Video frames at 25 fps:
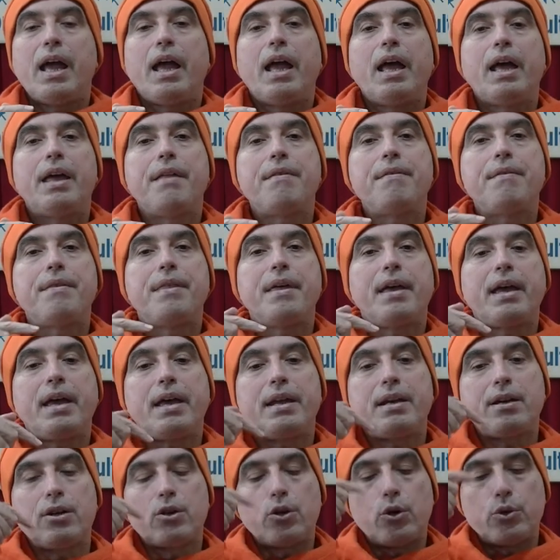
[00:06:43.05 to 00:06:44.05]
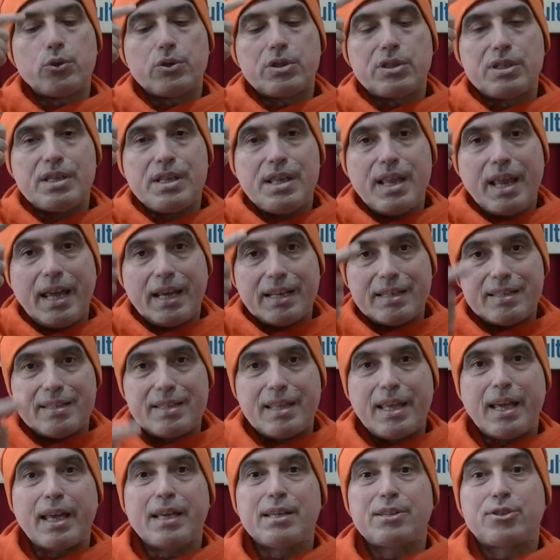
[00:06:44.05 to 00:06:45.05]
And then goes next
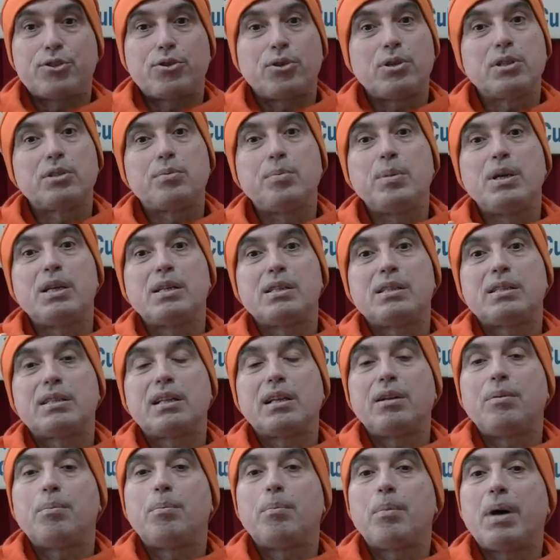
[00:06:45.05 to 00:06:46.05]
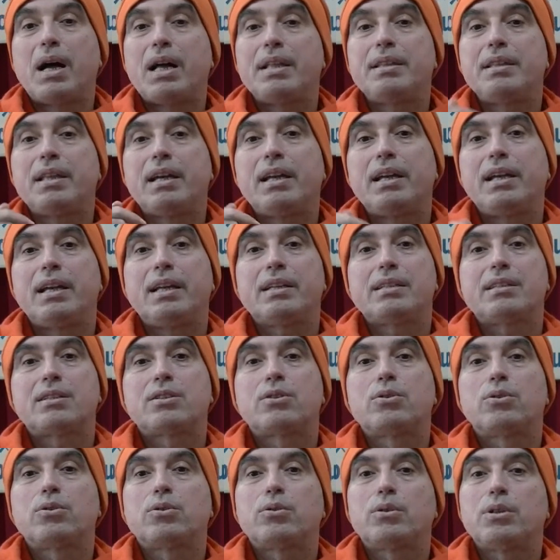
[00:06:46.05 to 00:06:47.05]
day, so it means till Monday, let's
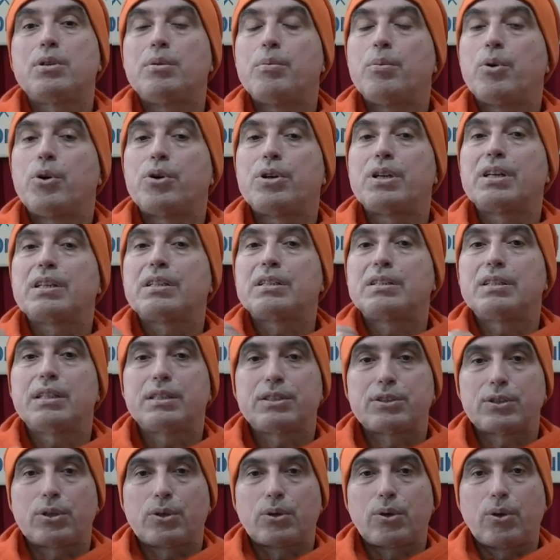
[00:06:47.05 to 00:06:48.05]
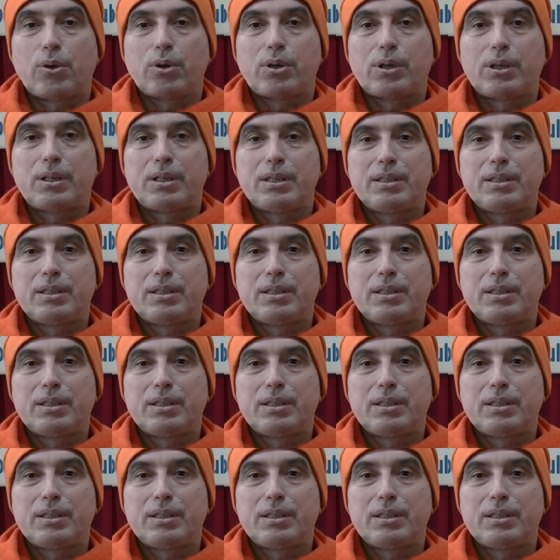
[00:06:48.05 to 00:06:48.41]
go in the morning, 6 o'clock.